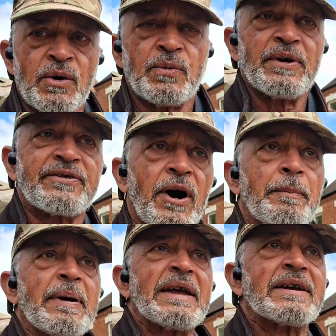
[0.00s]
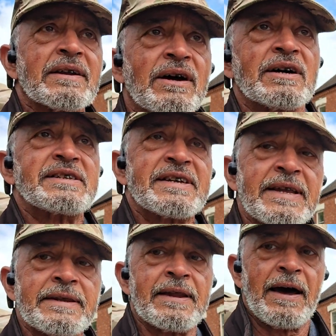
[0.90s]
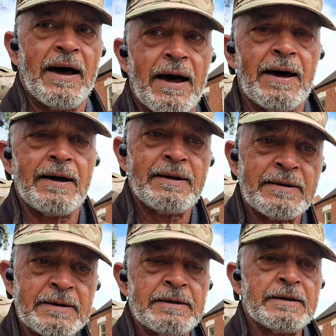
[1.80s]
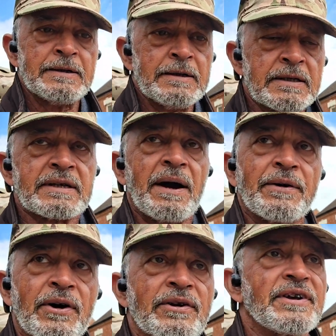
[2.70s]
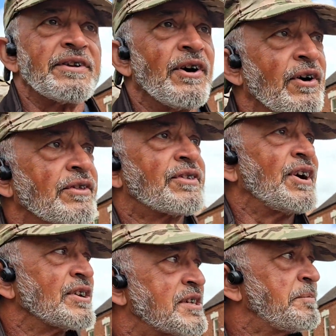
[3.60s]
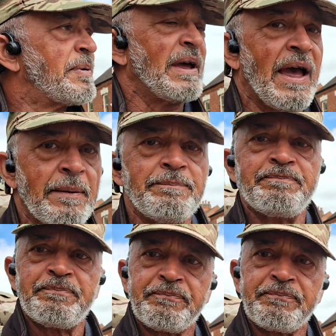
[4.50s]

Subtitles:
we've got a beacon lighting going on at 9:30 p.m.